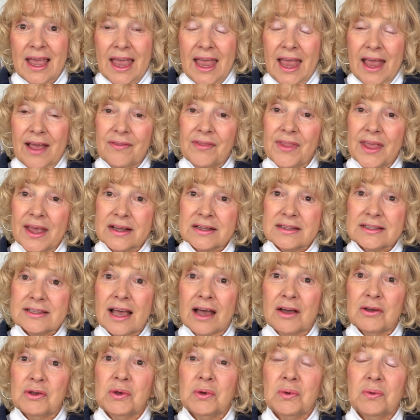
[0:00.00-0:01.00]
And that's
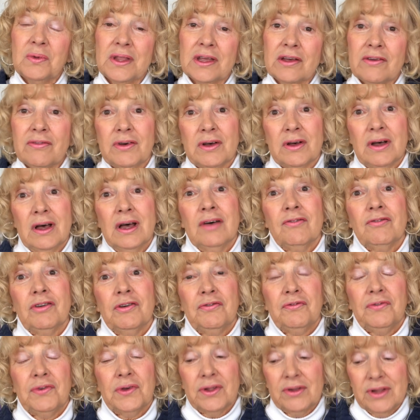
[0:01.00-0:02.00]
how you live a
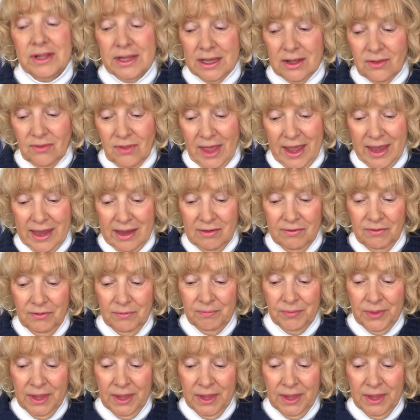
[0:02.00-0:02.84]
fulfilling life,